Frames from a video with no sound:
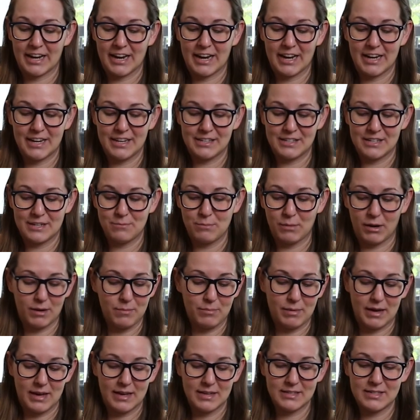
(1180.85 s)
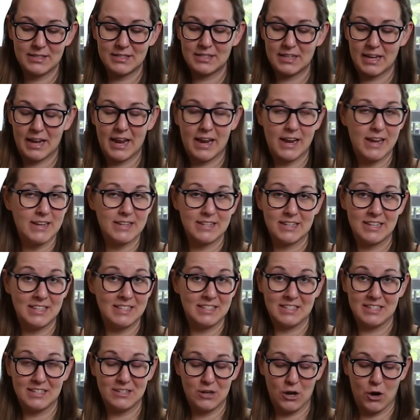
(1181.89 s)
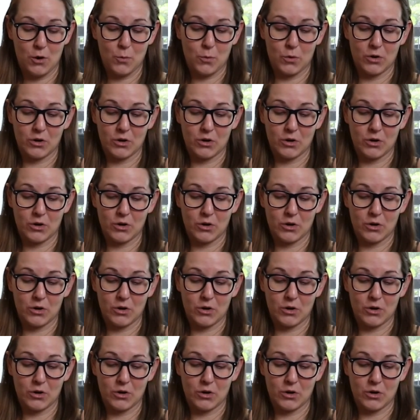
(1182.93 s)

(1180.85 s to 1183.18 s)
I did my best and it did not